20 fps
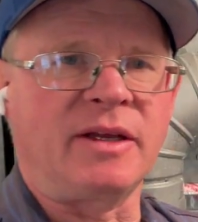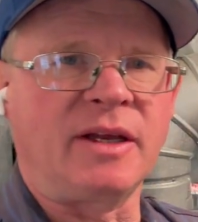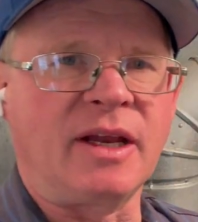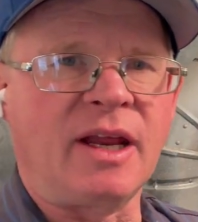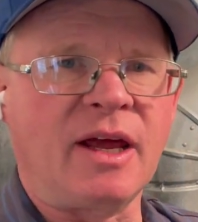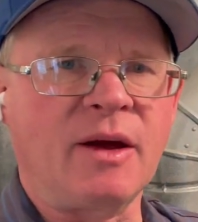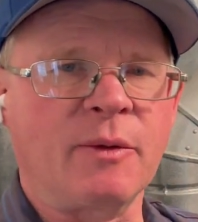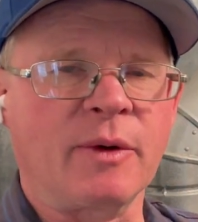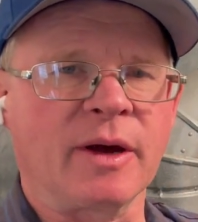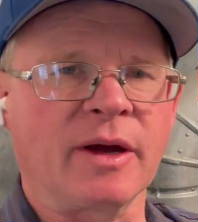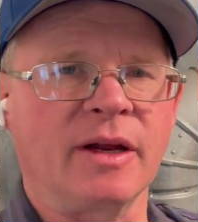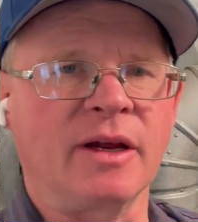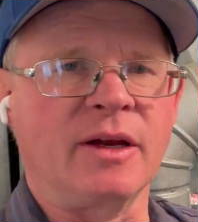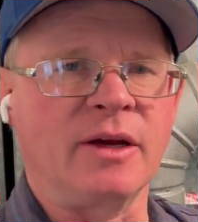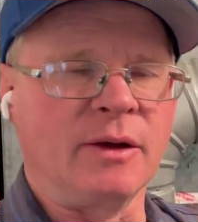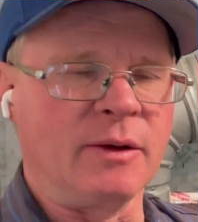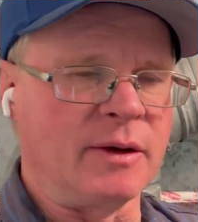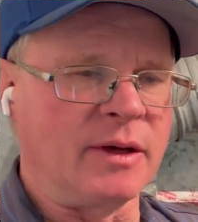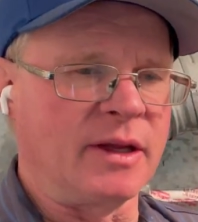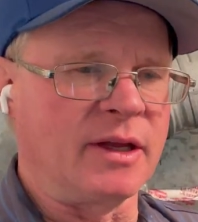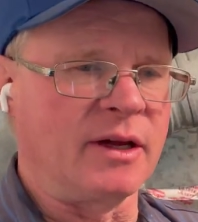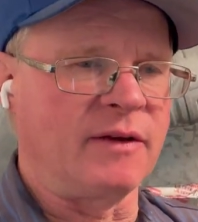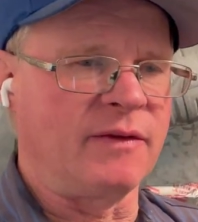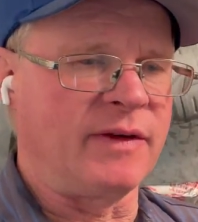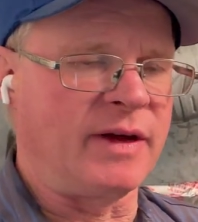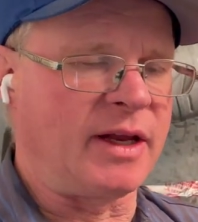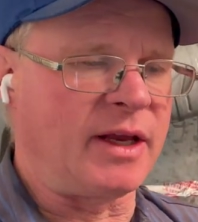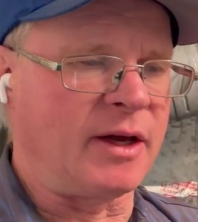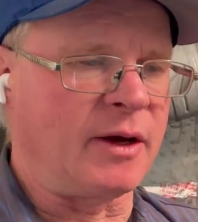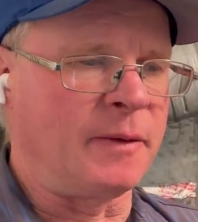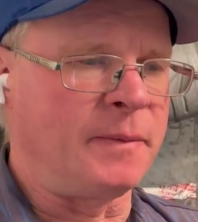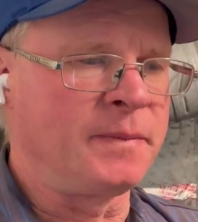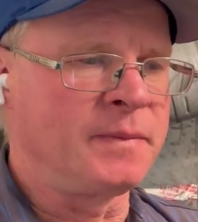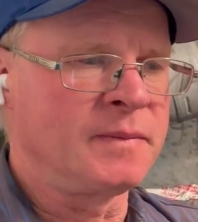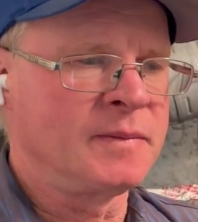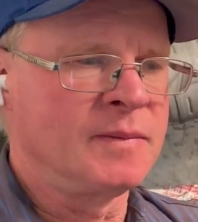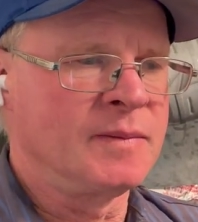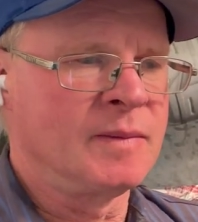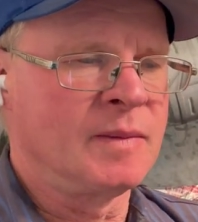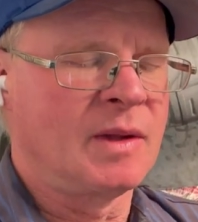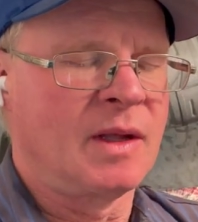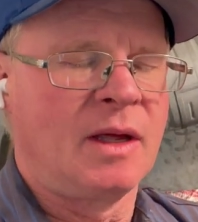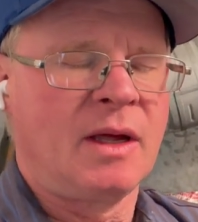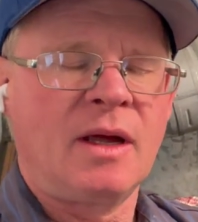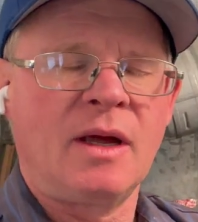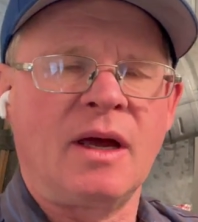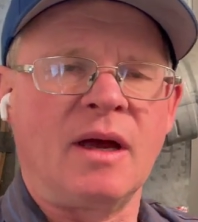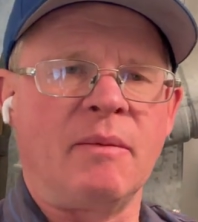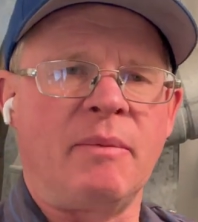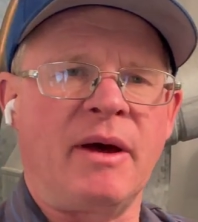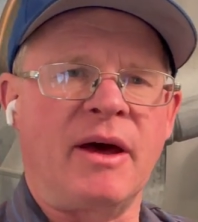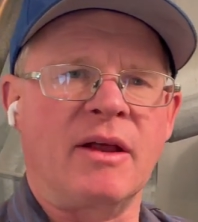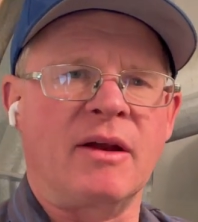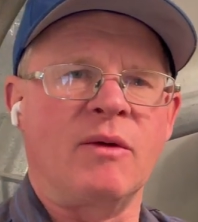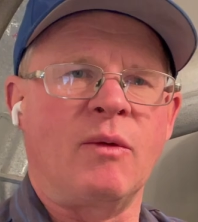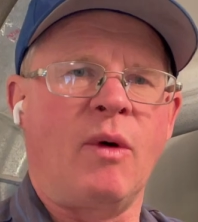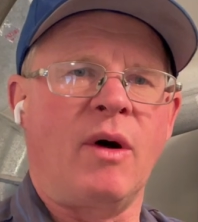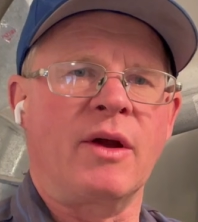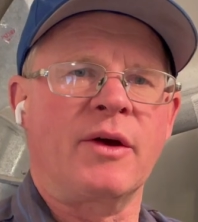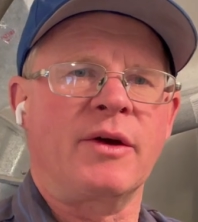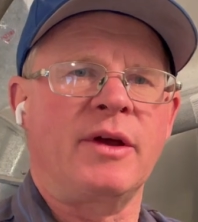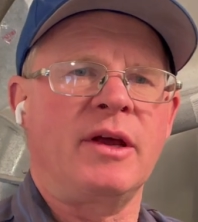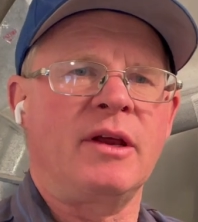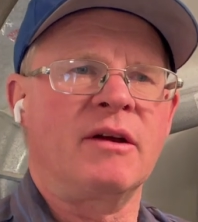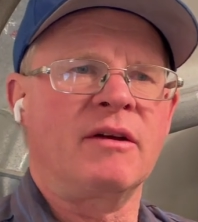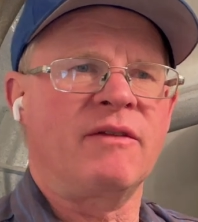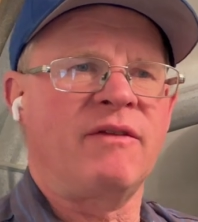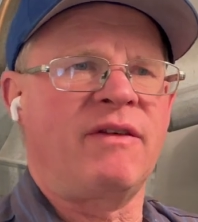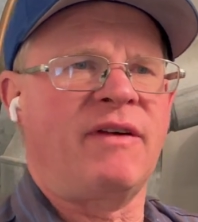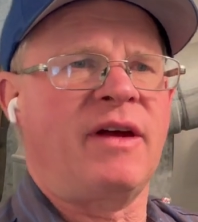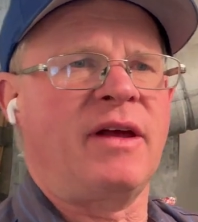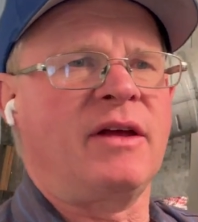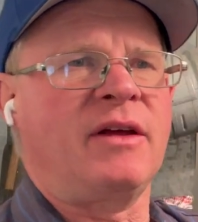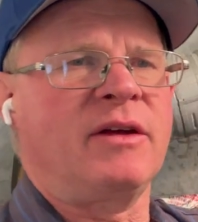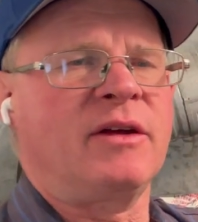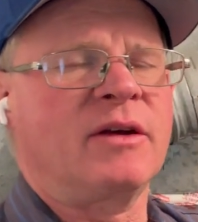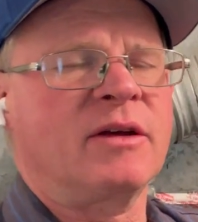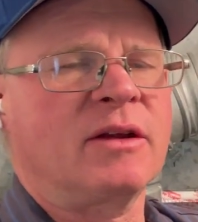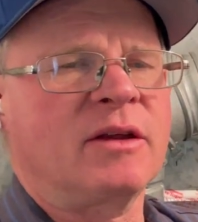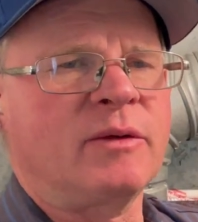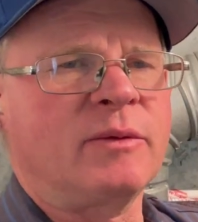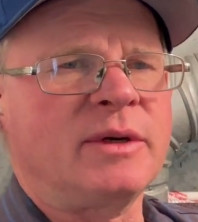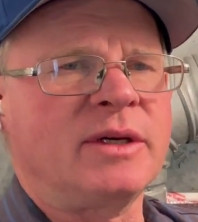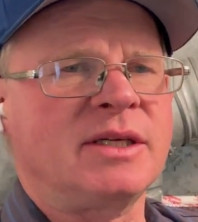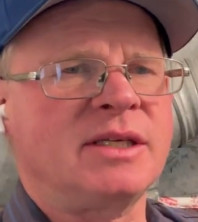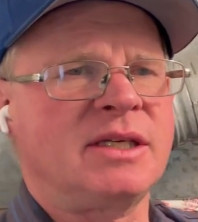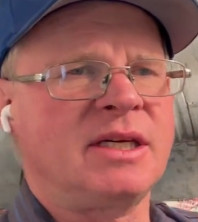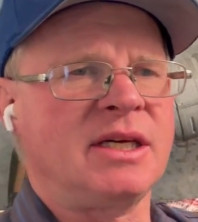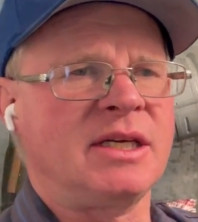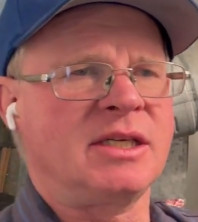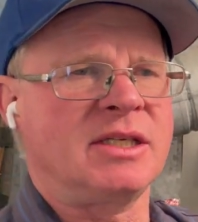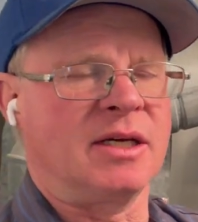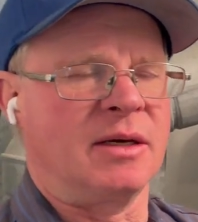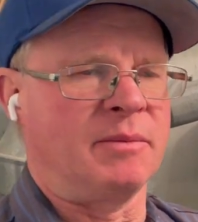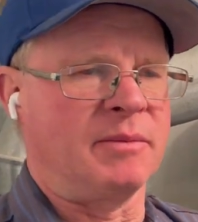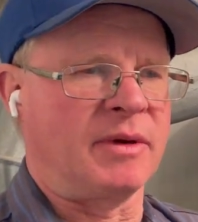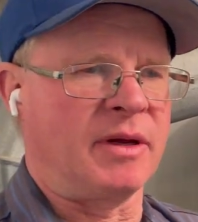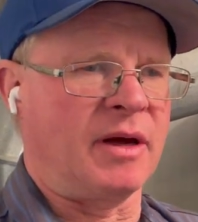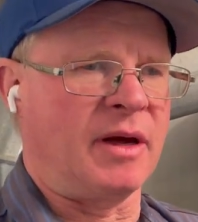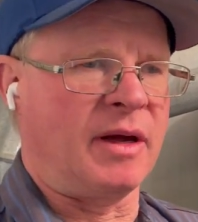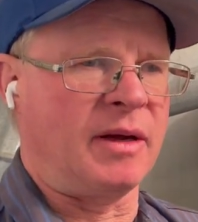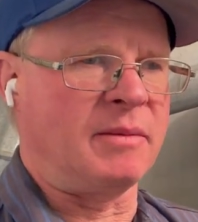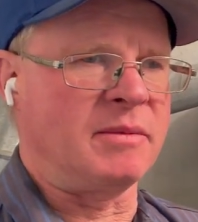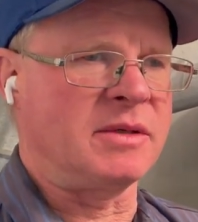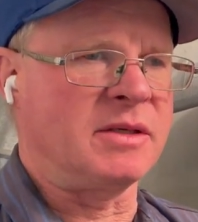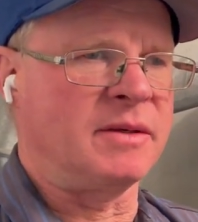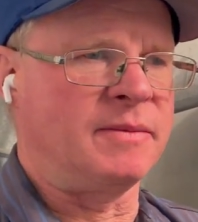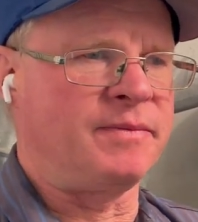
Today we're going to do a little video about a water heater failure that we see sometimes.